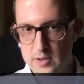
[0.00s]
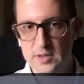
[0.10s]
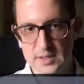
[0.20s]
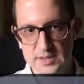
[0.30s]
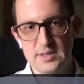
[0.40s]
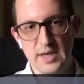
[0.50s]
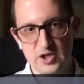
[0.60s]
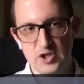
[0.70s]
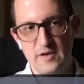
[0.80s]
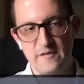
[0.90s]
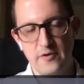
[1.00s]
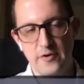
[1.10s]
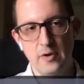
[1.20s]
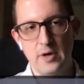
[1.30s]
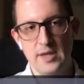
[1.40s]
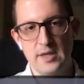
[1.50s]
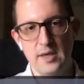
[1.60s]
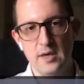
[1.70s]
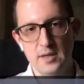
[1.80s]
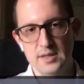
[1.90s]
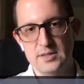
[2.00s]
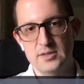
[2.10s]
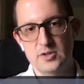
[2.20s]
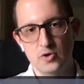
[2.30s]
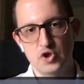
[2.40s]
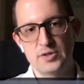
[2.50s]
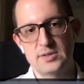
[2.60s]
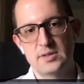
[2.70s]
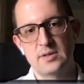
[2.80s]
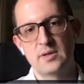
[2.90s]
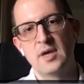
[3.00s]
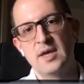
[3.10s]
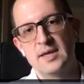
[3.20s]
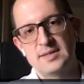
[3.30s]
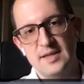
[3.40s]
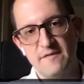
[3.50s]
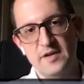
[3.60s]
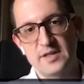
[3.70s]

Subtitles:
is actually a very good idea, because it's not just something